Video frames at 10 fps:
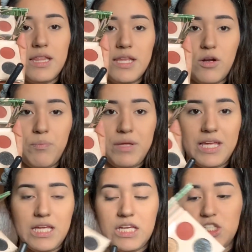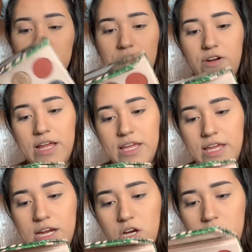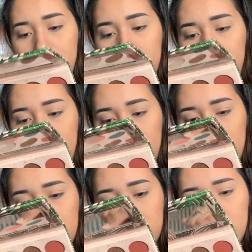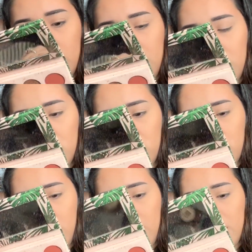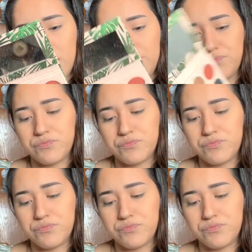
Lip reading: little pinky shade right here. And that is in the shade...